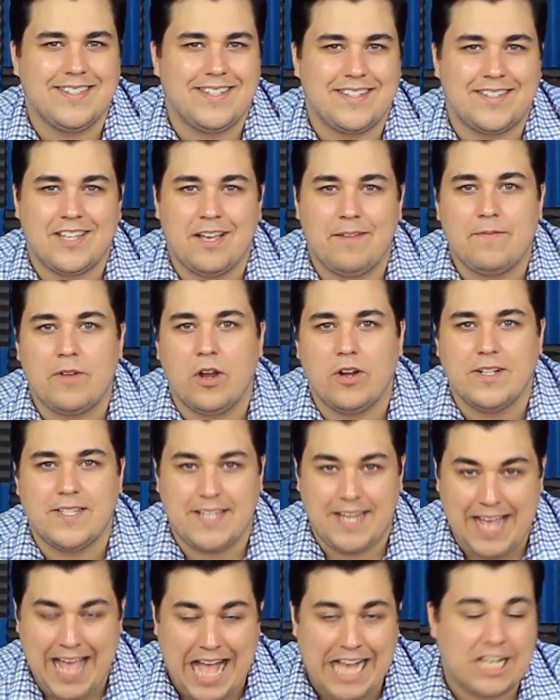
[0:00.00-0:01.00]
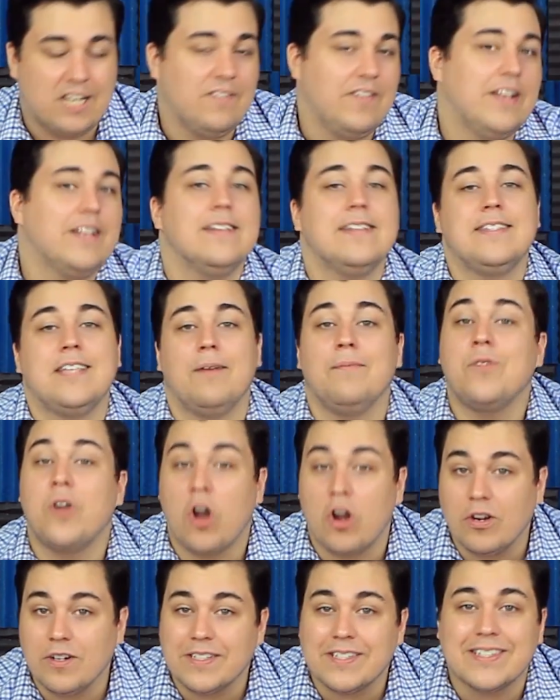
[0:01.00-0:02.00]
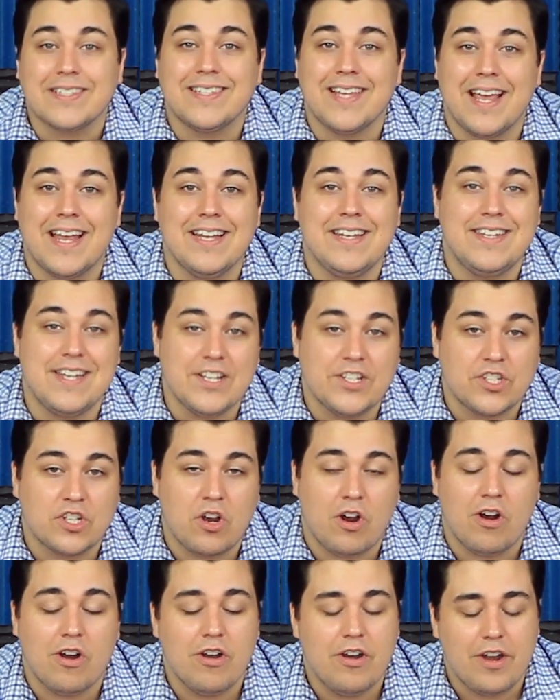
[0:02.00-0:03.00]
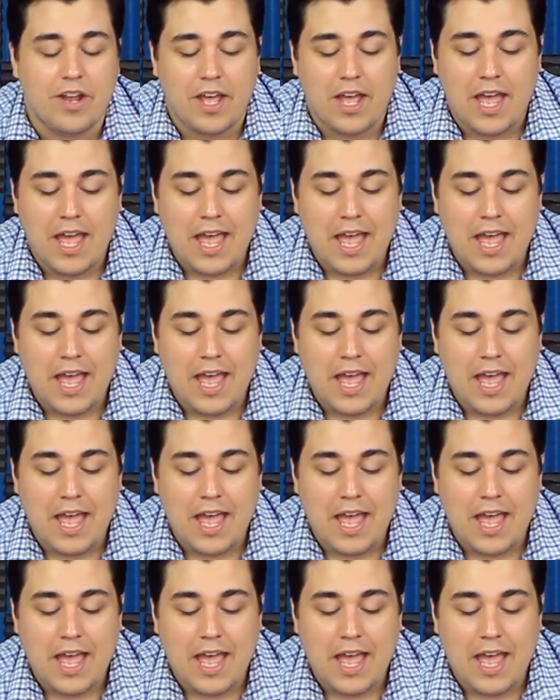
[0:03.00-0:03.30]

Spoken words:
Like some cards say activate, some cards say discard.